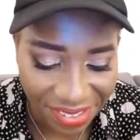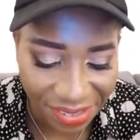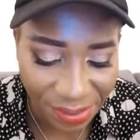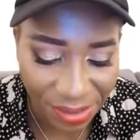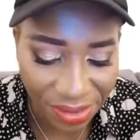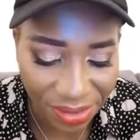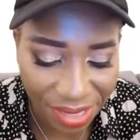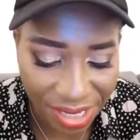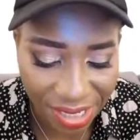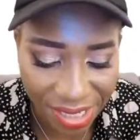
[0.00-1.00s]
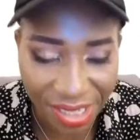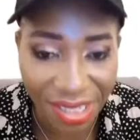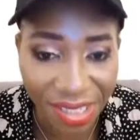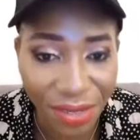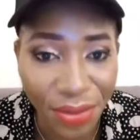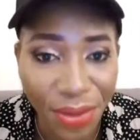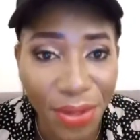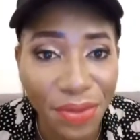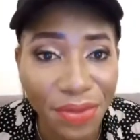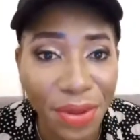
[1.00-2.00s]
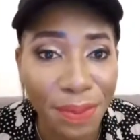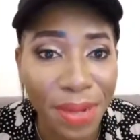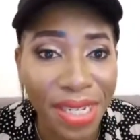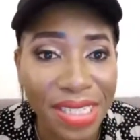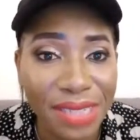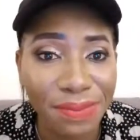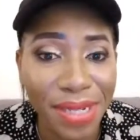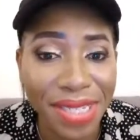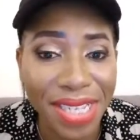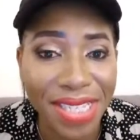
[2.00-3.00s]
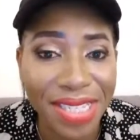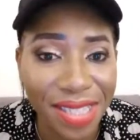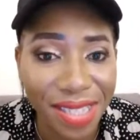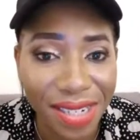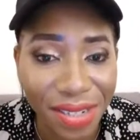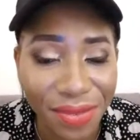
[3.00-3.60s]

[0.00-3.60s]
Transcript: When they get if your packaging pass as it did now,